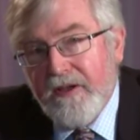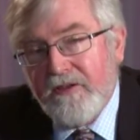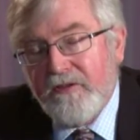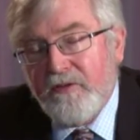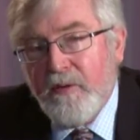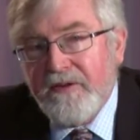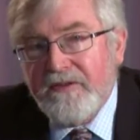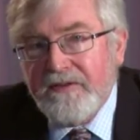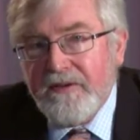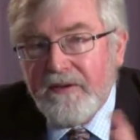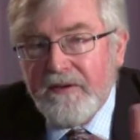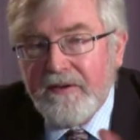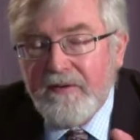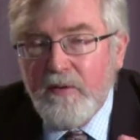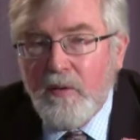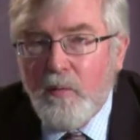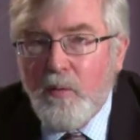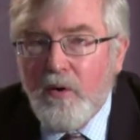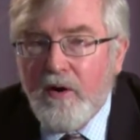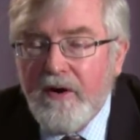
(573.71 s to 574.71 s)
So it's a
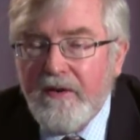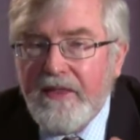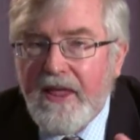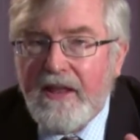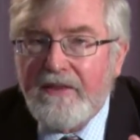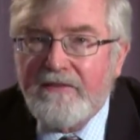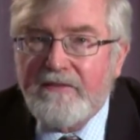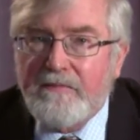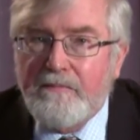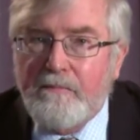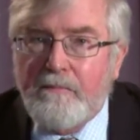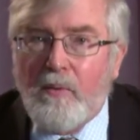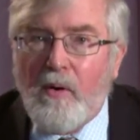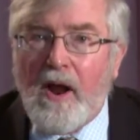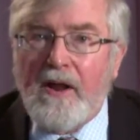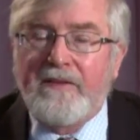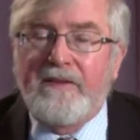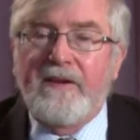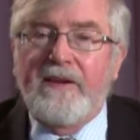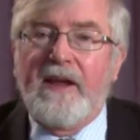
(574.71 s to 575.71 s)
word that's
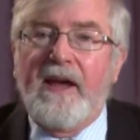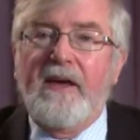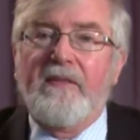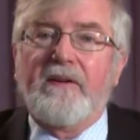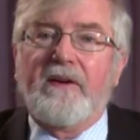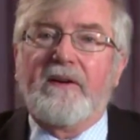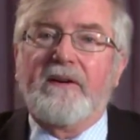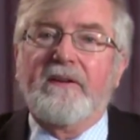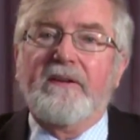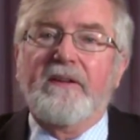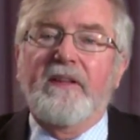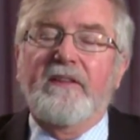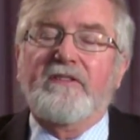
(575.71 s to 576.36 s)
brought together.